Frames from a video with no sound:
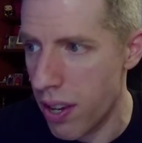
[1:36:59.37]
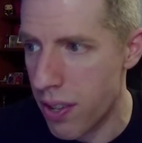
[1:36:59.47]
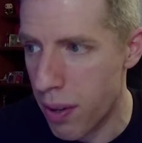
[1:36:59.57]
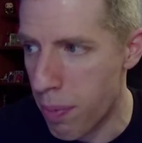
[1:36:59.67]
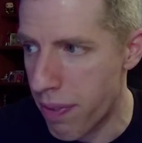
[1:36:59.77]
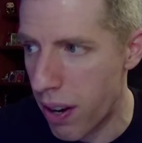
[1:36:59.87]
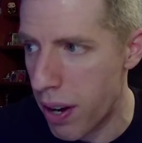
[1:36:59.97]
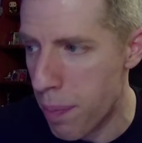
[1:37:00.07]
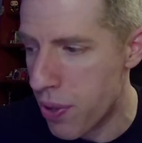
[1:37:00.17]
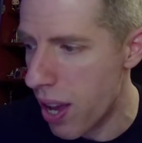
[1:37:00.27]
He's going to be
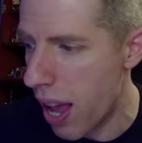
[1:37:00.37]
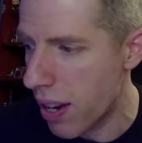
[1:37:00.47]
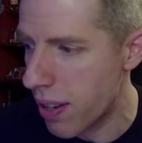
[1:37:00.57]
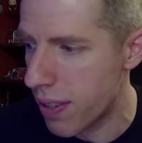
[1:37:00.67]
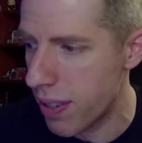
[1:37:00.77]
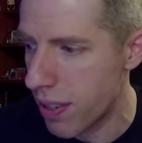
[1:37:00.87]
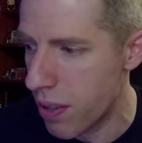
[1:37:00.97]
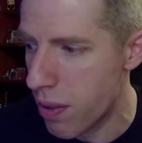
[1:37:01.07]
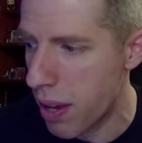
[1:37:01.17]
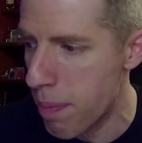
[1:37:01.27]
very upset.
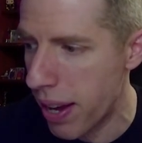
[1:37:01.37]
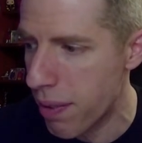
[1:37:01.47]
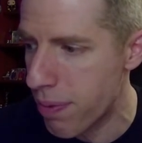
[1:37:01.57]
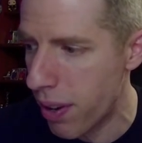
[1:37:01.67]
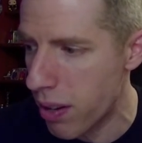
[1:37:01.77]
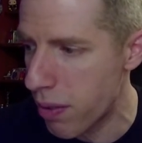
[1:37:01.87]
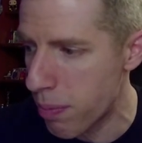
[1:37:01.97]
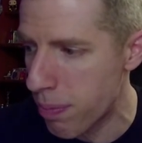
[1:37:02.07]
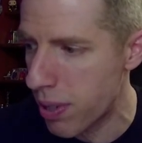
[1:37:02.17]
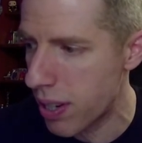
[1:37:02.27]
You keep making fun of him.